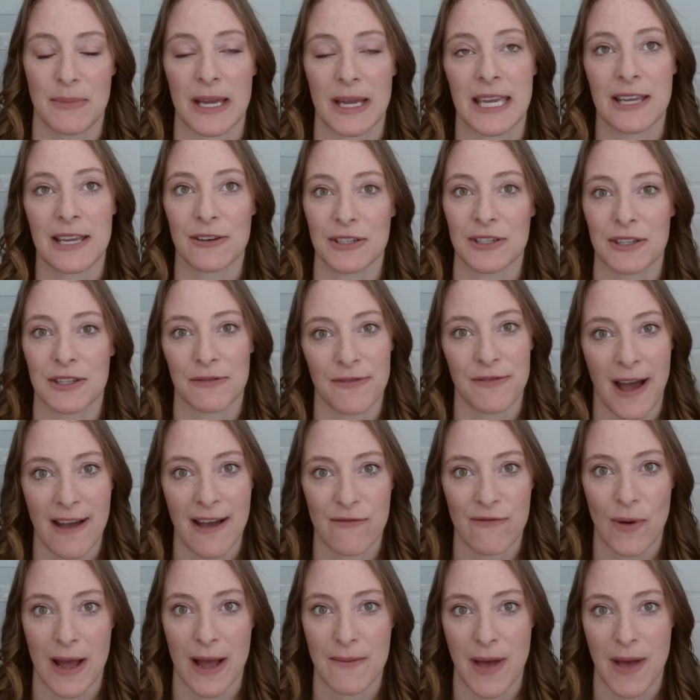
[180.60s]
here's the
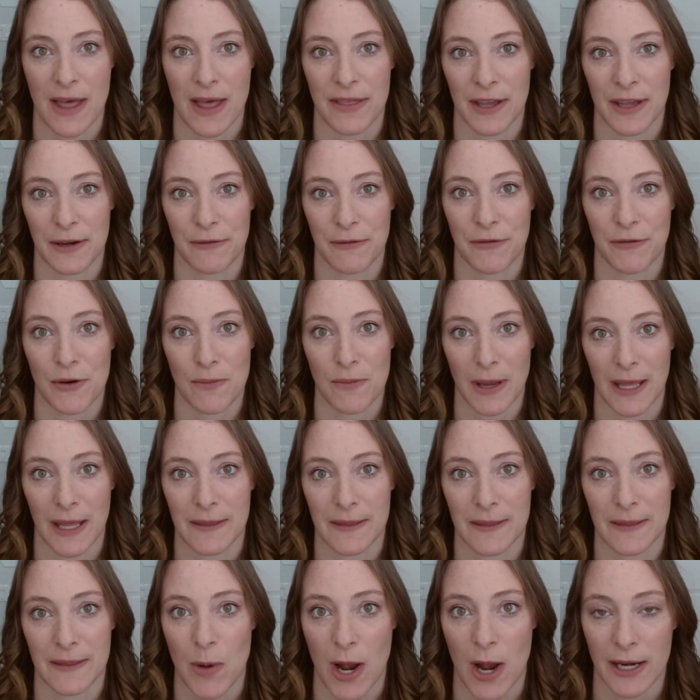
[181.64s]
5 why method for me
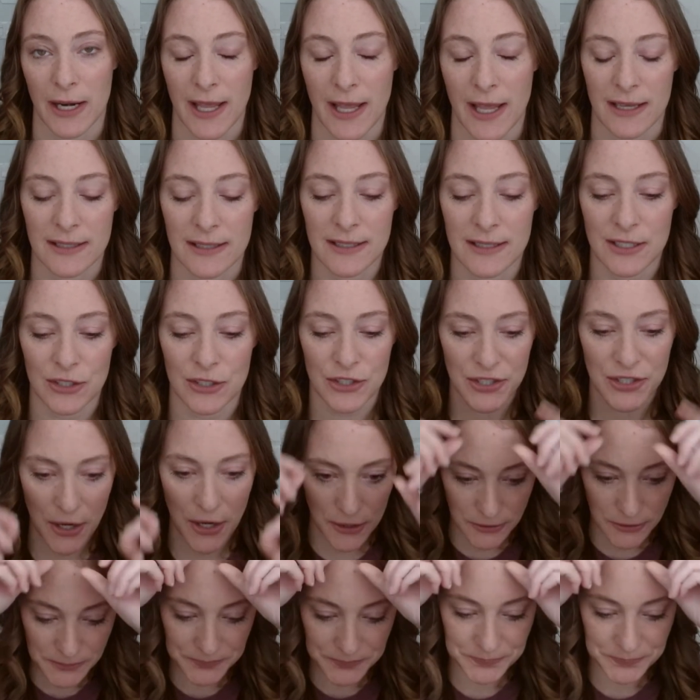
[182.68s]
in this podcast.
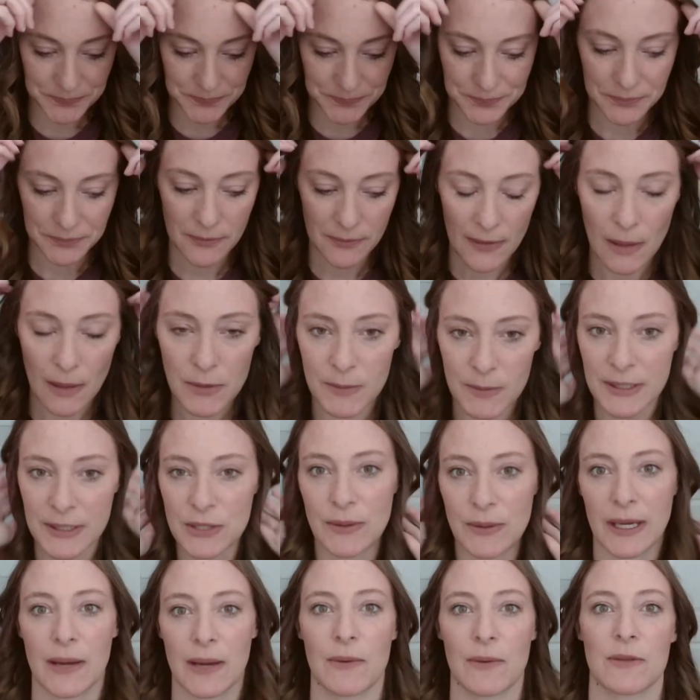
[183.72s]
So I'm going to be
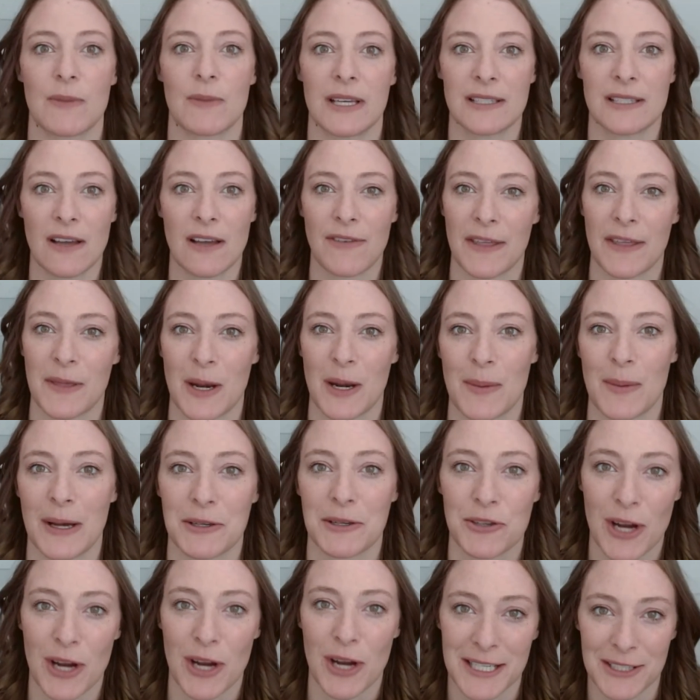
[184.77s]
doing it with myself. I thought
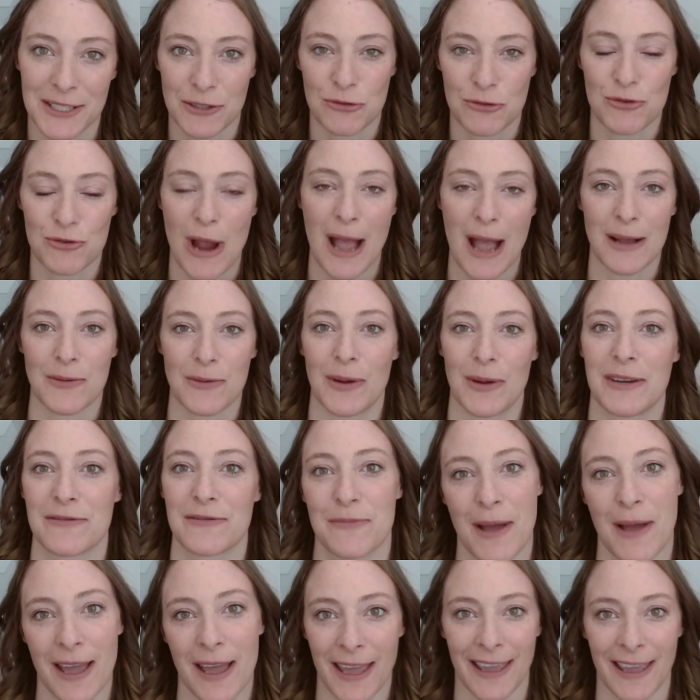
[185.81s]
about trying to drag one
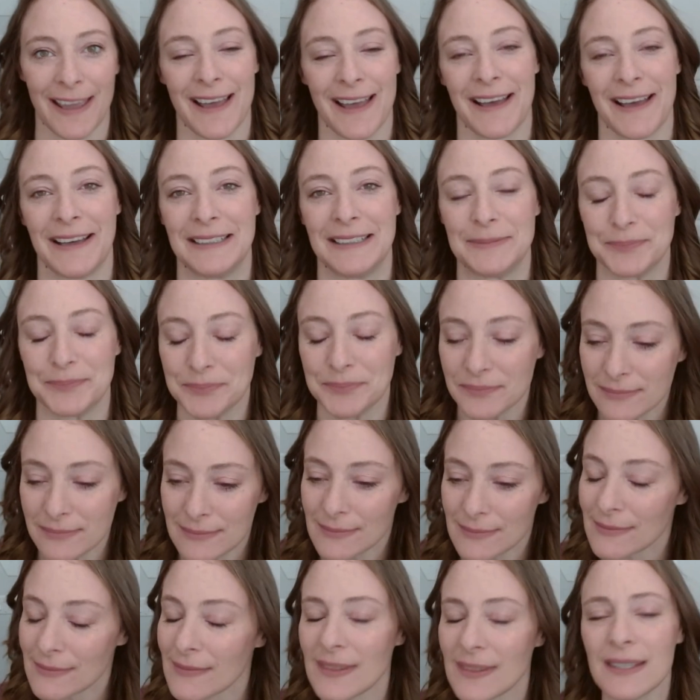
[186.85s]
of my
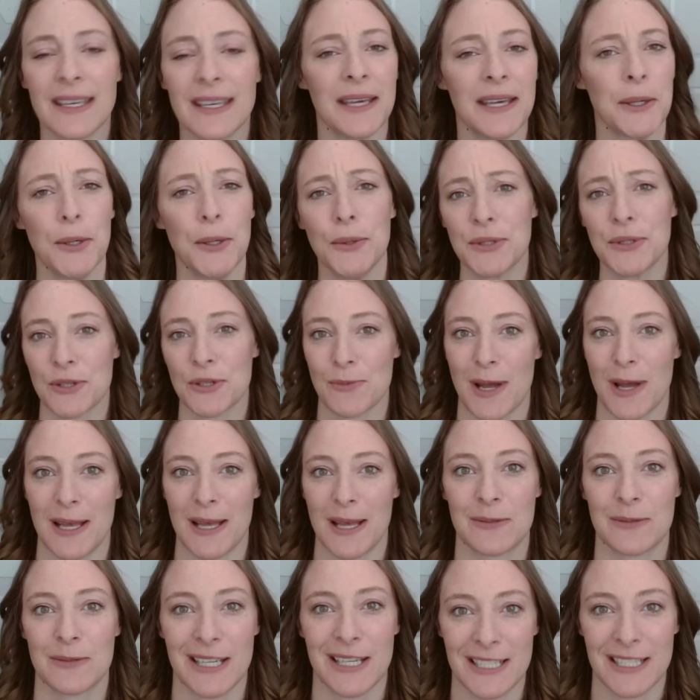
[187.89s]
kiddos or my
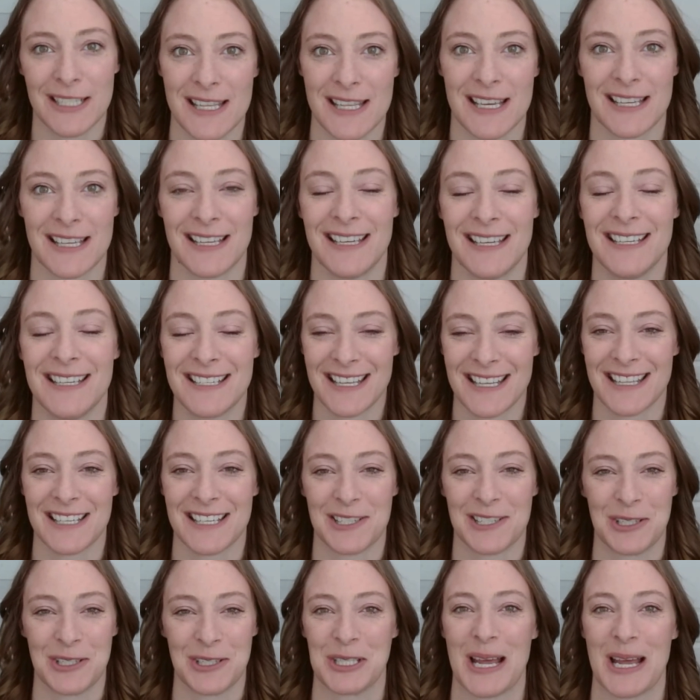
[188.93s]
husband into
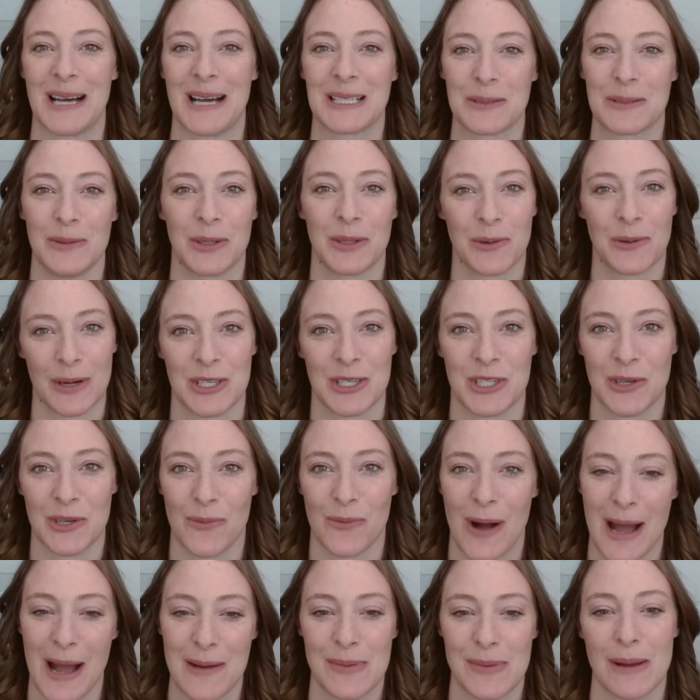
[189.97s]
this just to ask me the
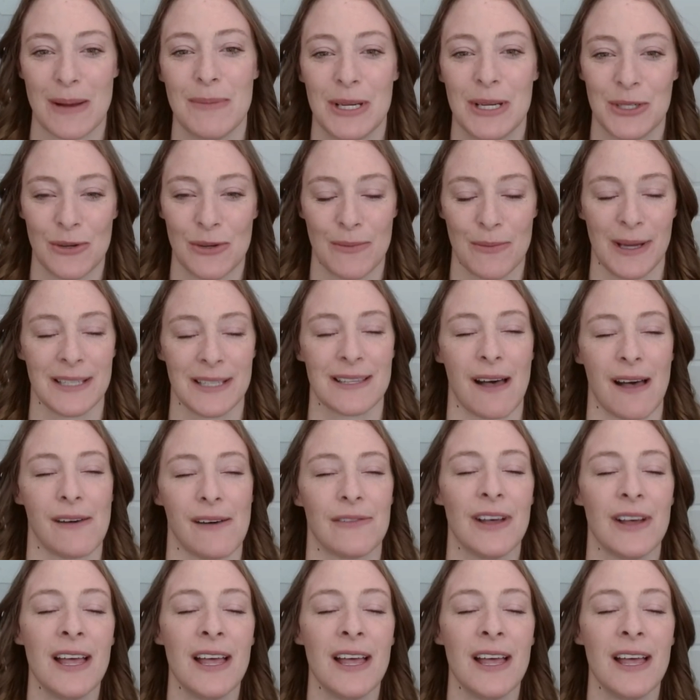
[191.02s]
question why, but I'm going to do it myself.